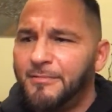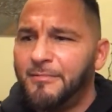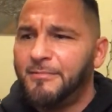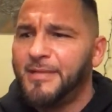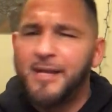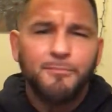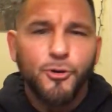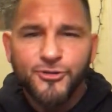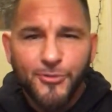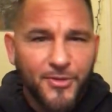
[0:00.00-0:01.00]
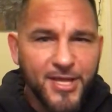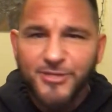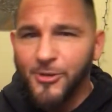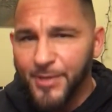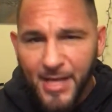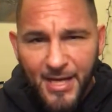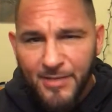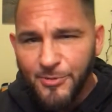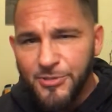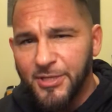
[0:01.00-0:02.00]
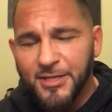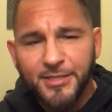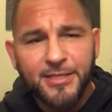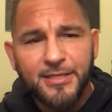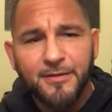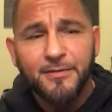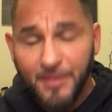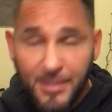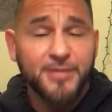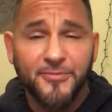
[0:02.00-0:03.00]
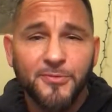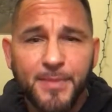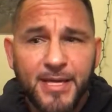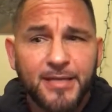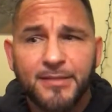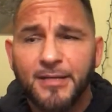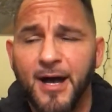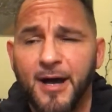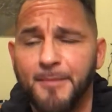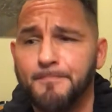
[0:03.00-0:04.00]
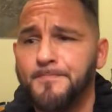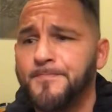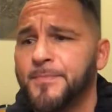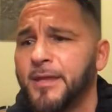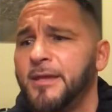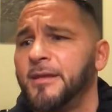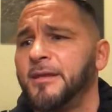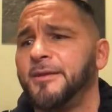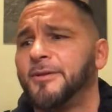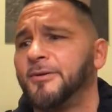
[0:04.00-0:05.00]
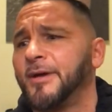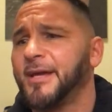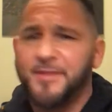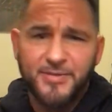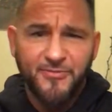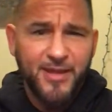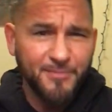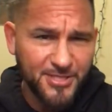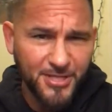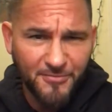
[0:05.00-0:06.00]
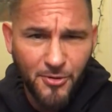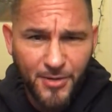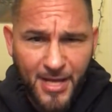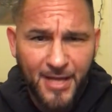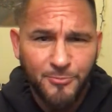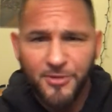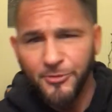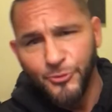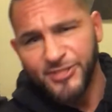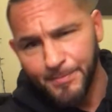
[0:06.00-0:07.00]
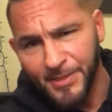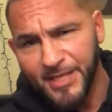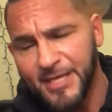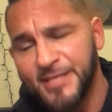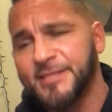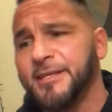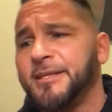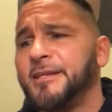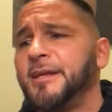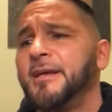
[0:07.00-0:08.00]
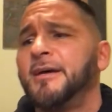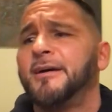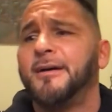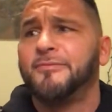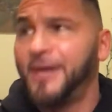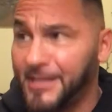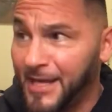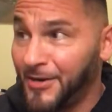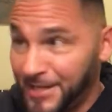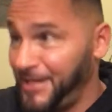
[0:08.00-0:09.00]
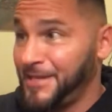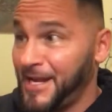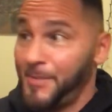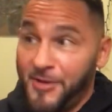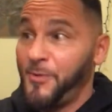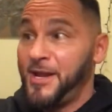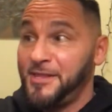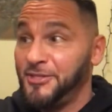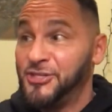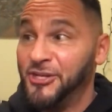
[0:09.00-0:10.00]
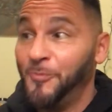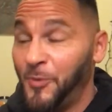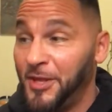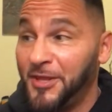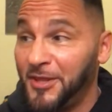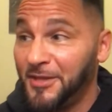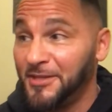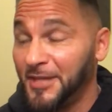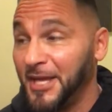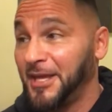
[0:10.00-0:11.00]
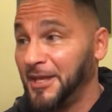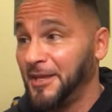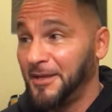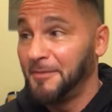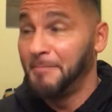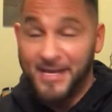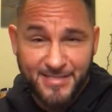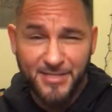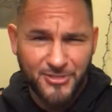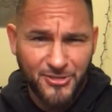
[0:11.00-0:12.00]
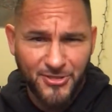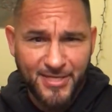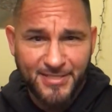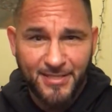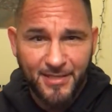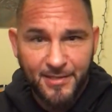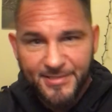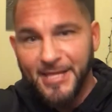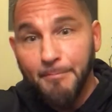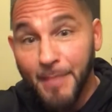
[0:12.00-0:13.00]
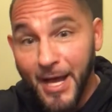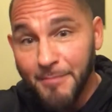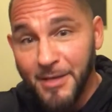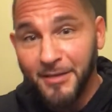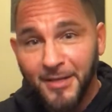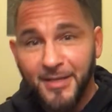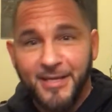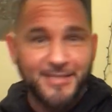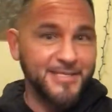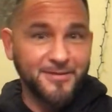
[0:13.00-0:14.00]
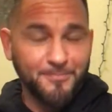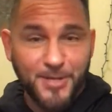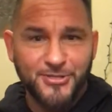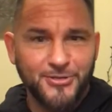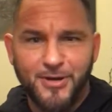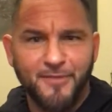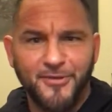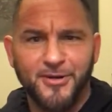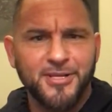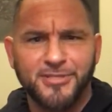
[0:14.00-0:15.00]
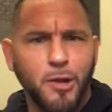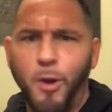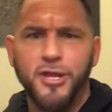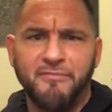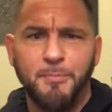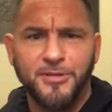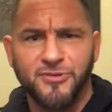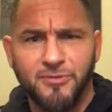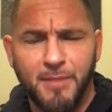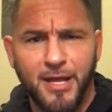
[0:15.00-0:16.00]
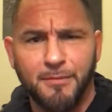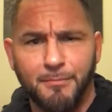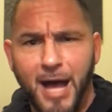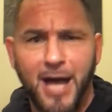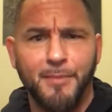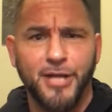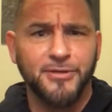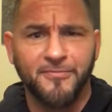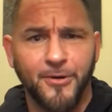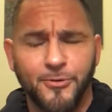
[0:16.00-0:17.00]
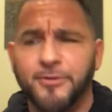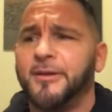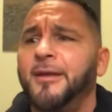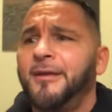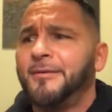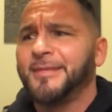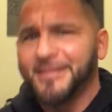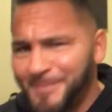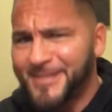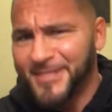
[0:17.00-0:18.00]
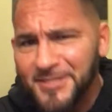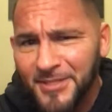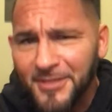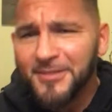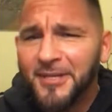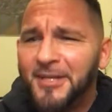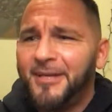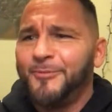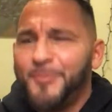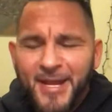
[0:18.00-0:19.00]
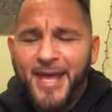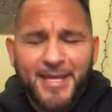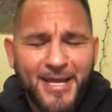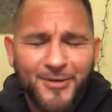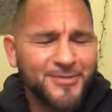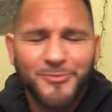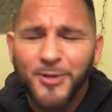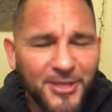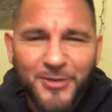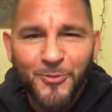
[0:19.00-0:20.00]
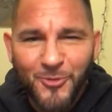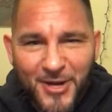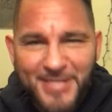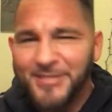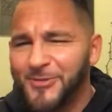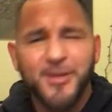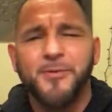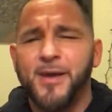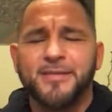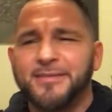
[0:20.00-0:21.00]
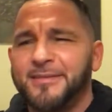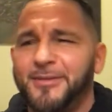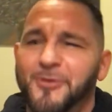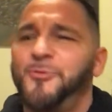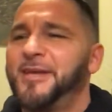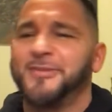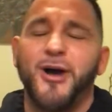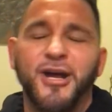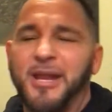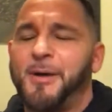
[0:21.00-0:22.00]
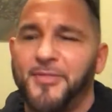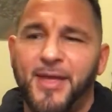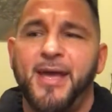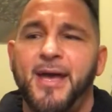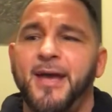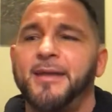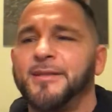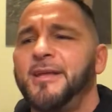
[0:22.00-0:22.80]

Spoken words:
a lot of emotional things going on when you get clean, at least for me. I got this family stuff going on with new siblings and finding out a kid that I'm on the way to the gym with, like my sister is his stepmom. He sees a picture of her and he's like, why do you have a picture of my mom on your phone? I'm like, it's my sister. We've been hanging out. It's really crazy. So anyways, we get talking about that and,